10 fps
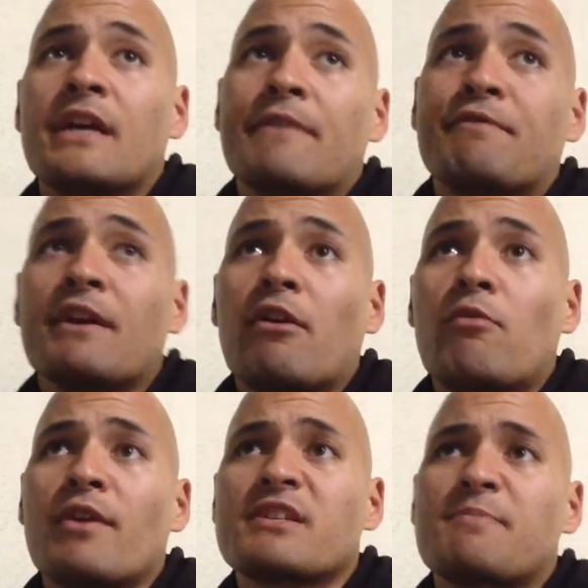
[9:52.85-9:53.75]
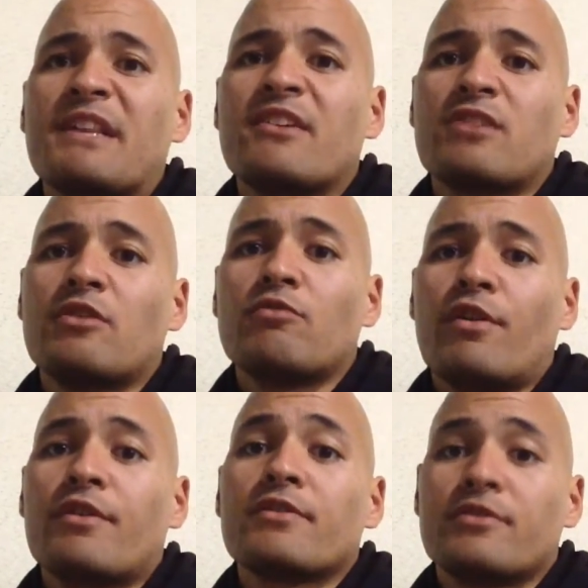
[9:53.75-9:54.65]
If they go wear spandex
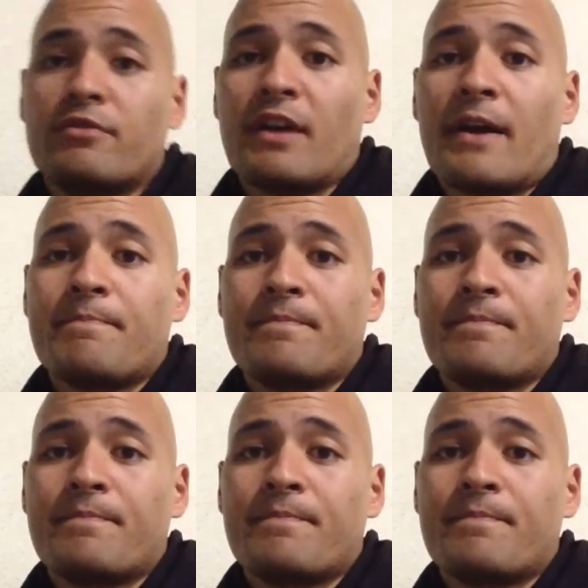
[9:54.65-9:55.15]
underwear, do that.